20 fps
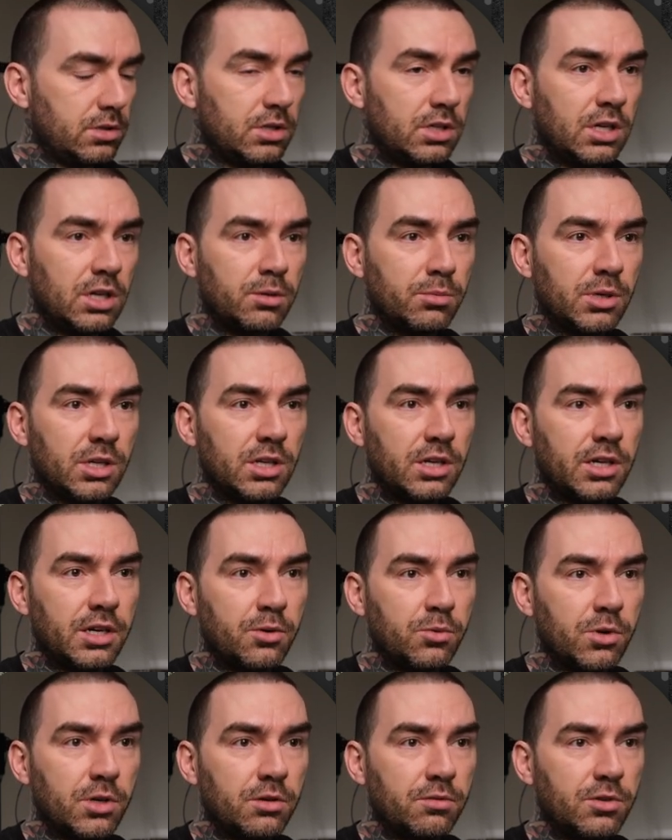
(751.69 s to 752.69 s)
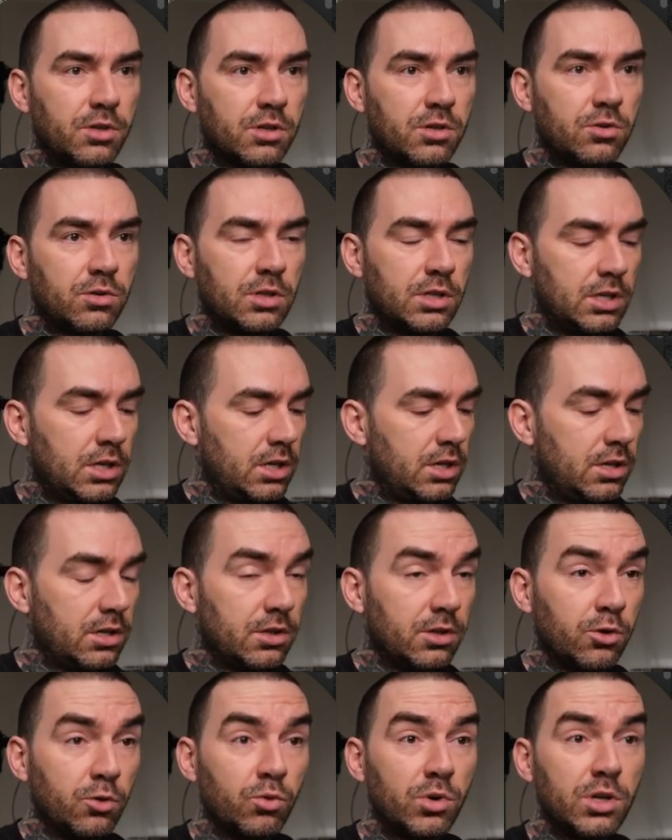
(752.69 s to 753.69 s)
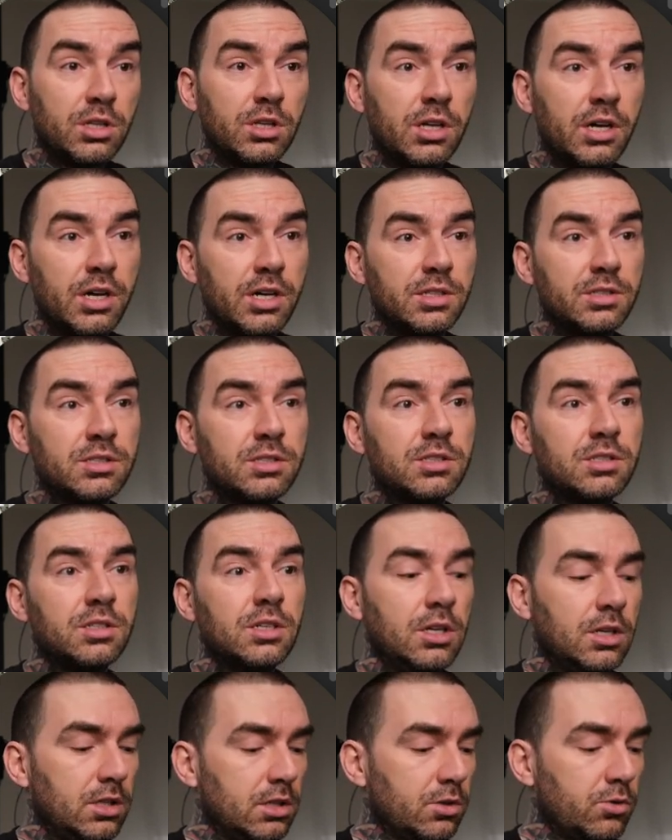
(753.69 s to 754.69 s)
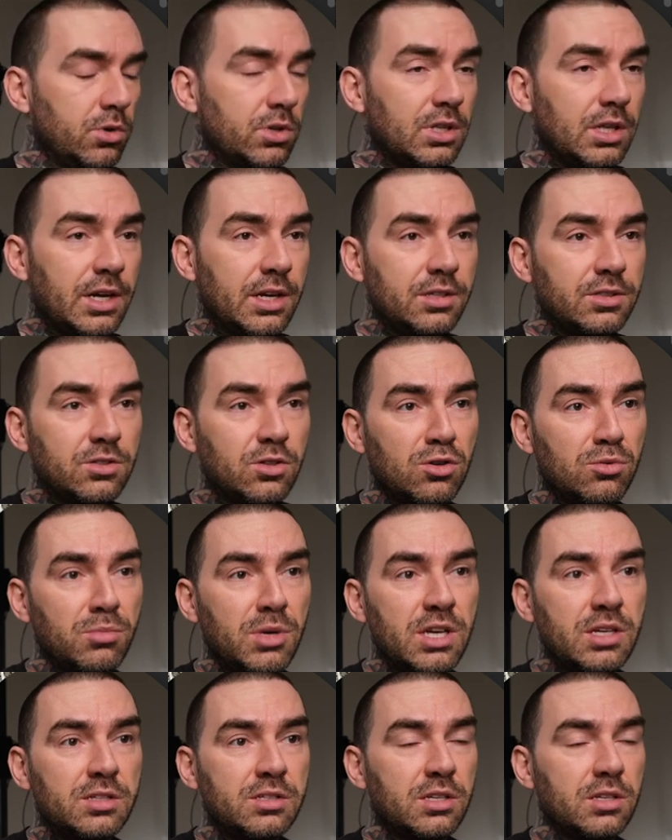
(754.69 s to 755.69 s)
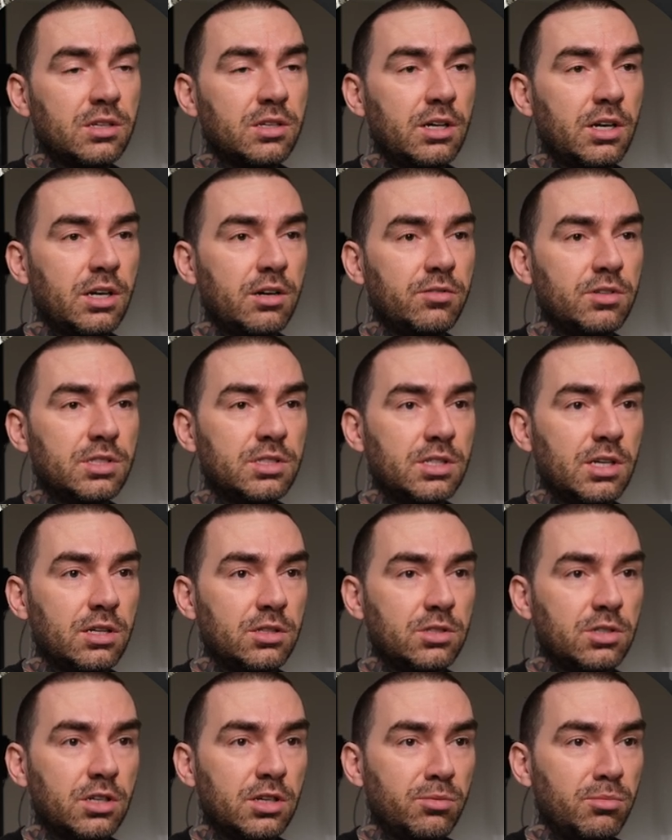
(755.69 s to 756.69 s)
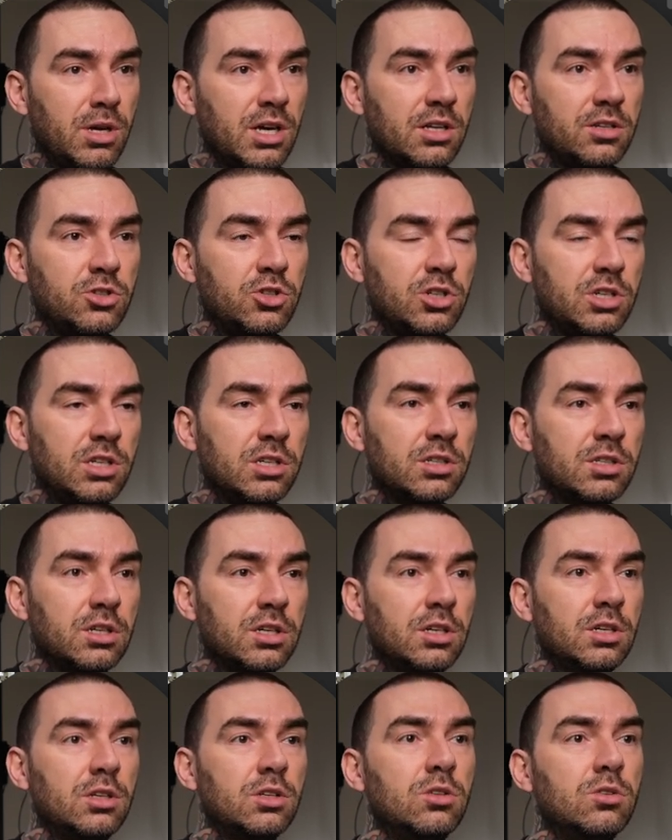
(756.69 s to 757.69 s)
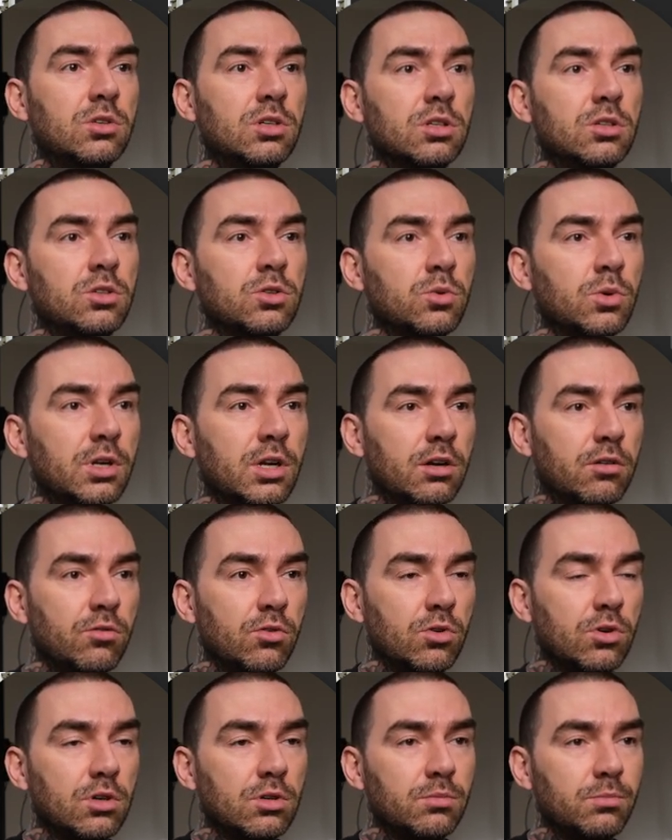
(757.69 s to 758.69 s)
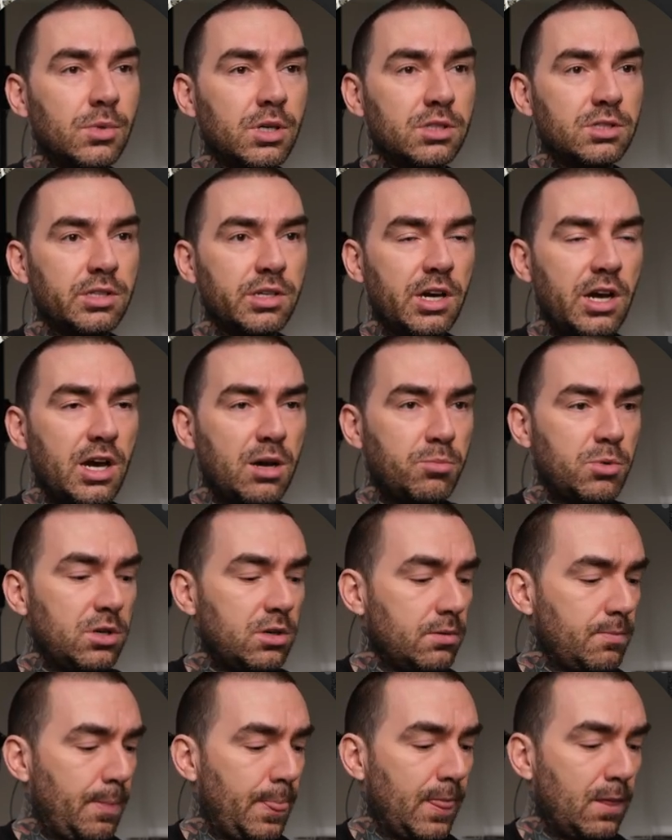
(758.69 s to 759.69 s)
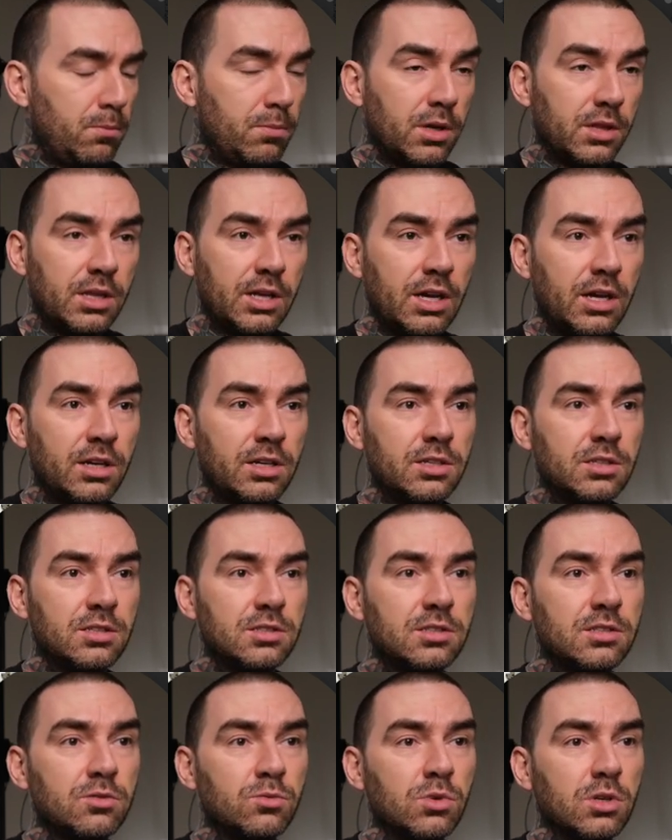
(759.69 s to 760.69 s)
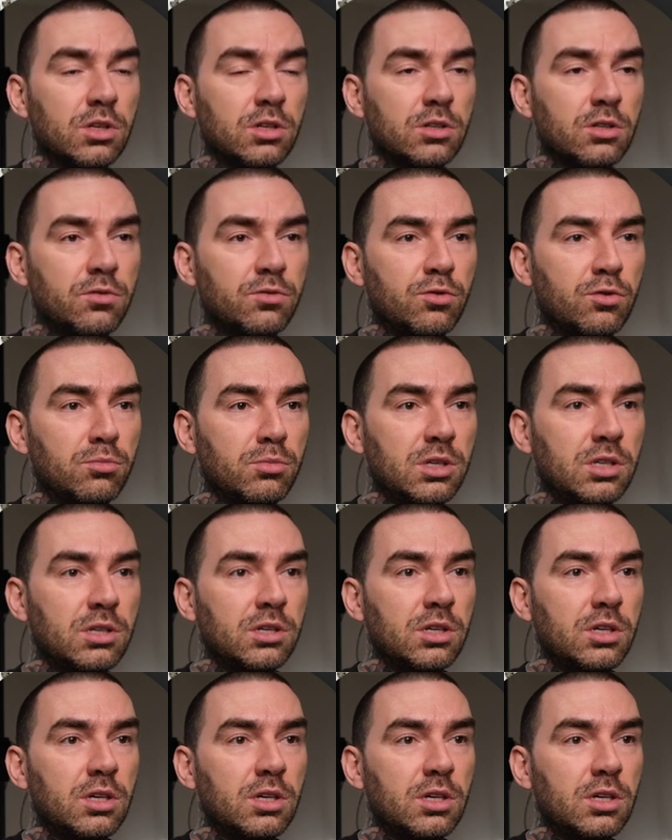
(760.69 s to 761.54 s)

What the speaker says: I'm going to get rid of the grid lines. Grid lines are amazing. I have it set to Command G. You can do whatever makes you happy, but that is really good for me.